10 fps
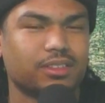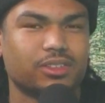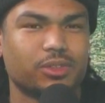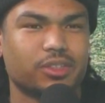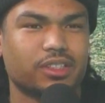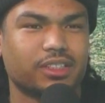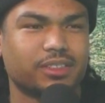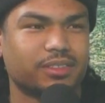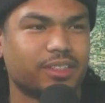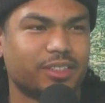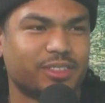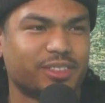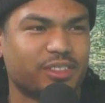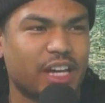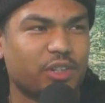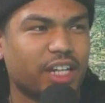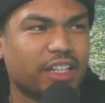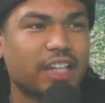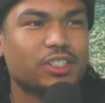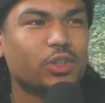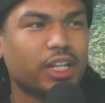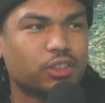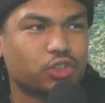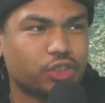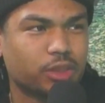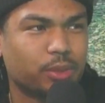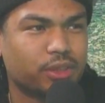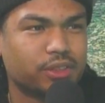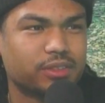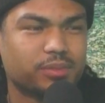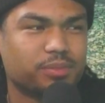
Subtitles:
So it's like, I don't know. I just don't like the trill part.